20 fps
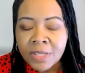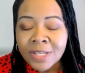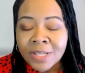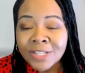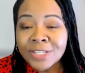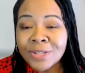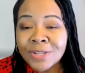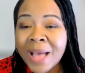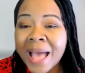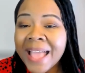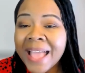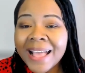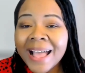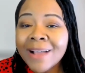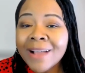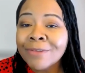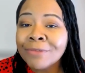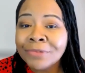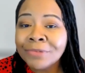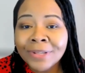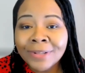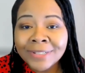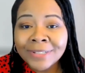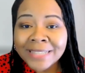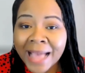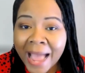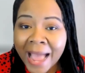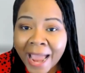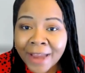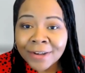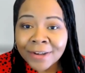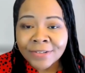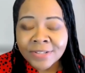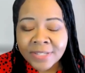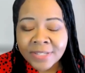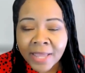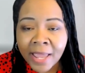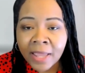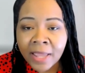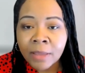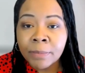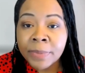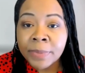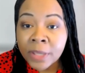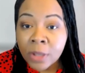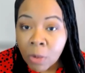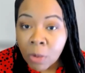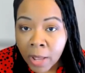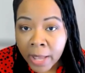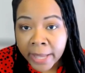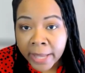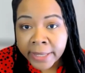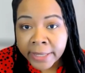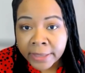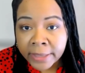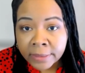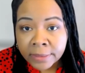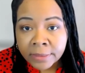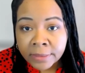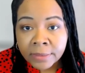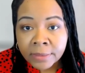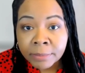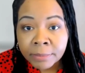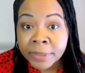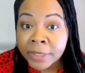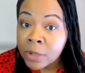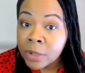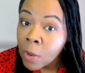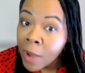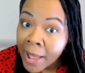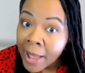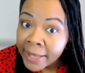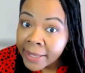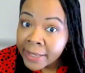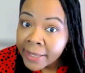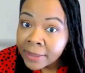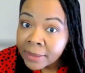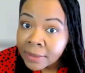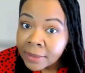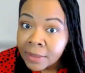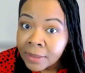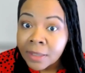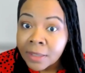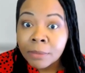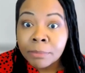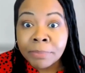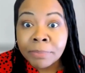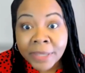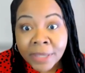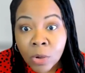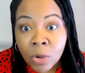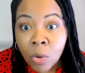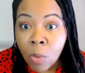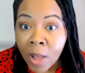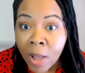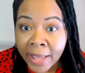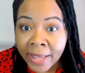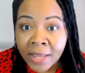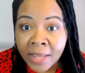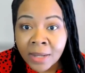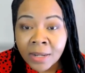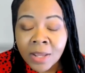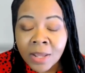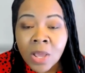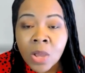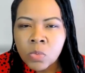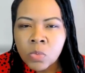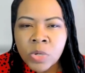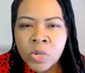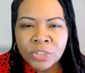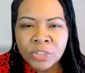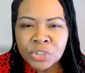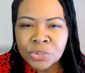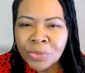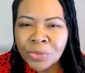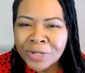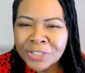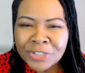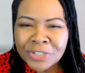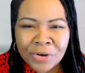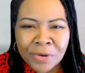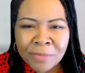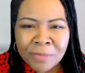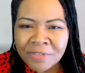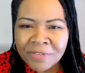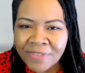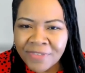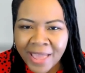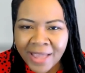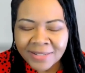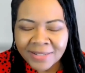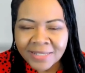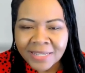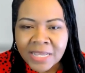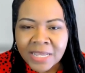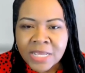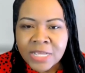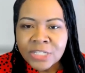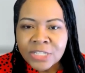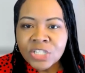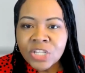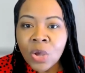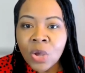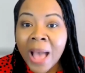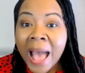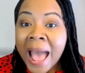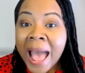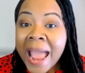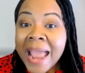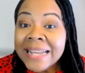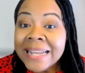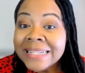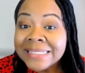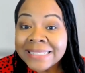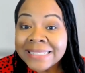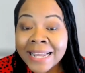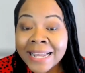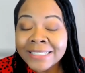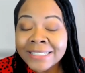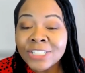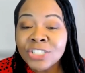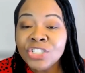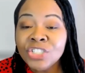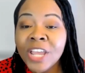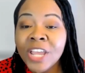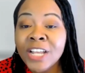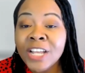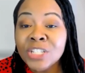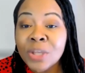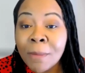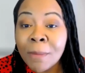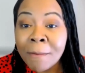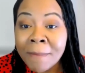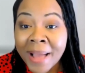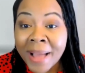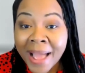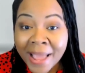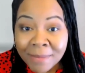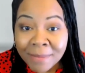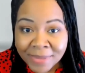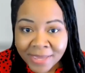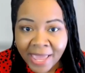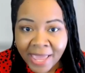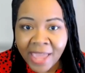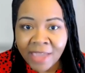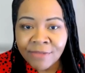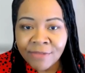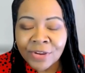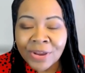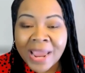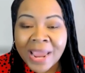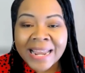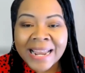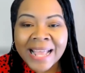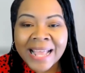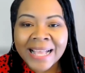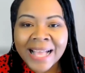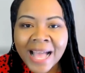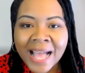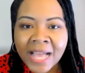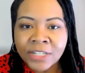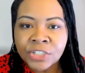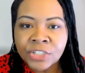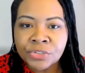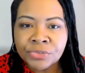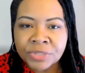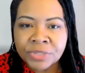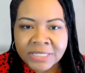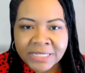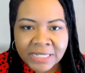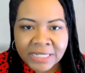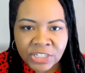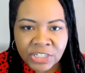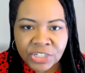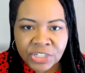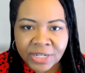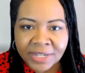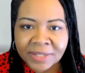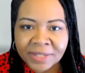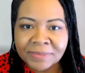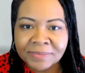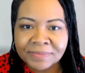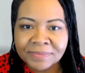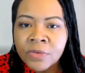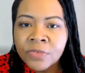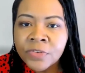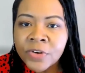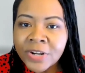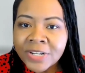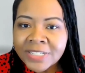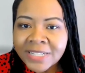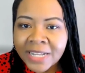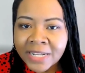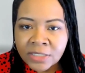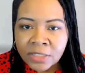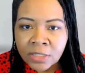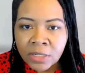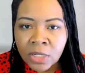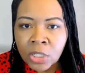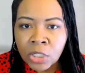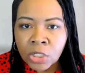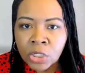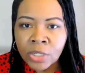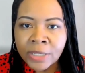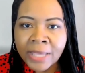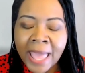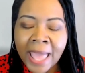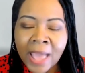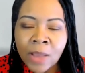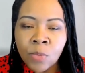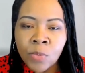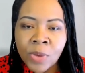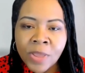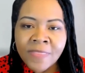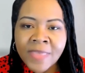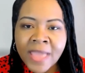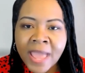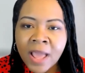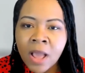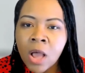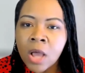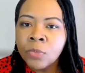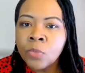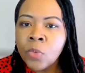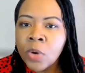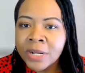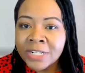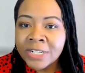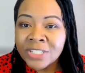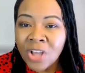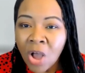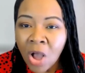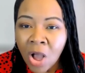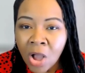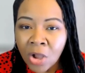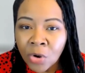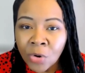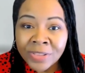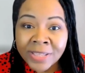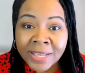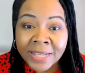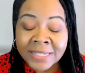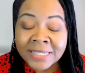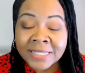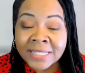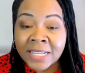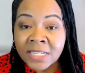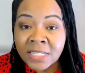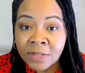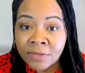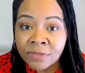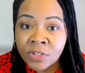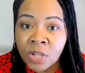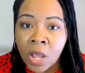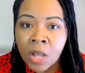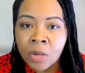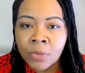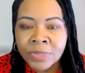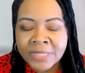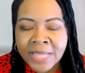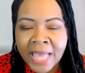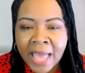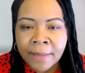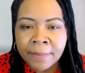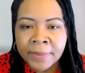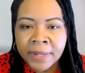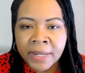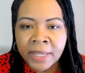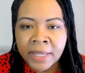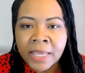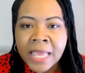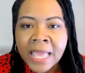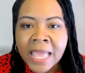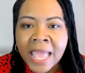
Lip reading: So I got real tired of saying, be quiet, be quiet, be quiet with short-term effect. So I decided to change my behavior and I got strategic. First, I took a look at when that unwanted talk or the excessive talk was happening.